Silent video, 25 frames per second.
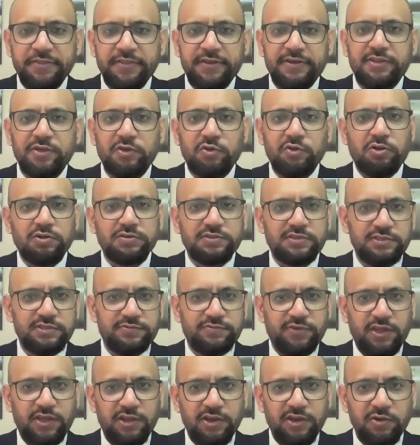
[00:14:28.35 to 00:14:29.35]
that the cost is
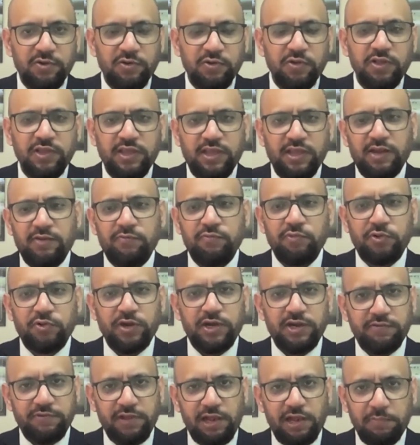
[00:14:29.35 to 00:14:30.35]
very low and you
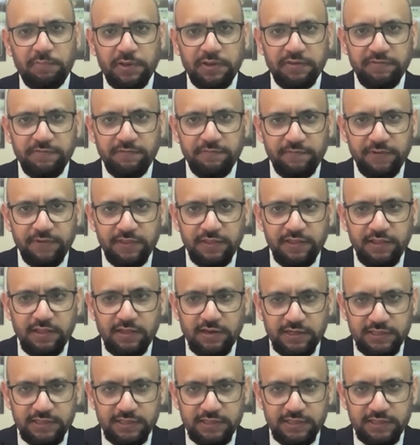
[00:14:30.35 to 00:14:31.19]
can develop it with